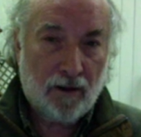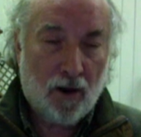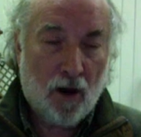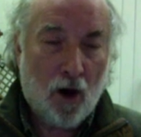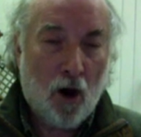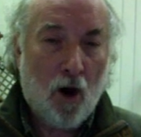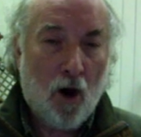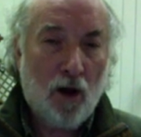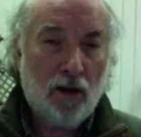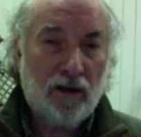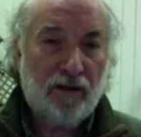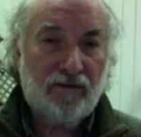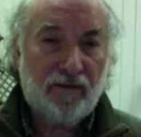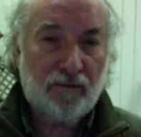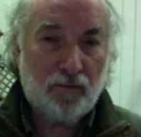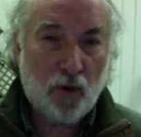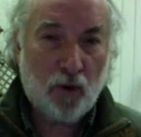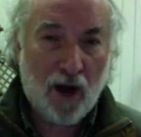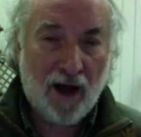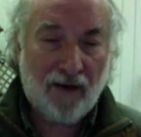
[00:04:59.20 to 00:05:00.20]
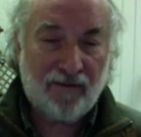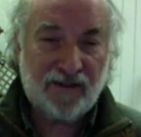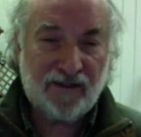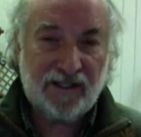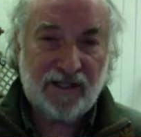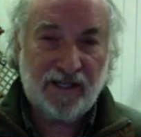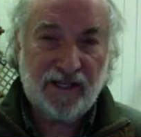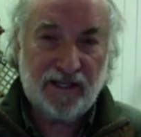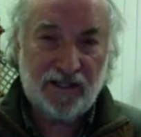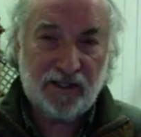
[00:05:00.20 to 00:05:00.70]
all of the
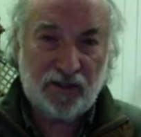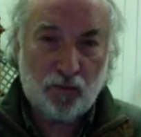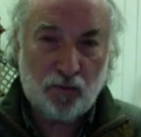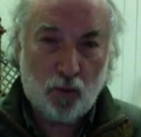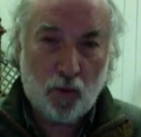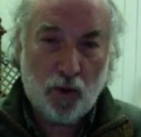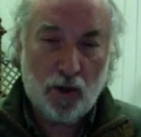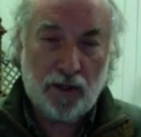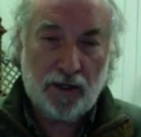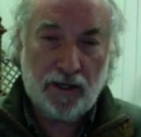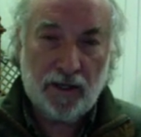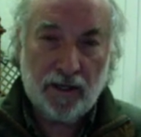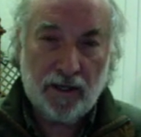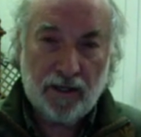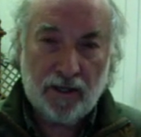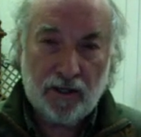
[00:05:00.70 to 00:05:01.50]
prophecies would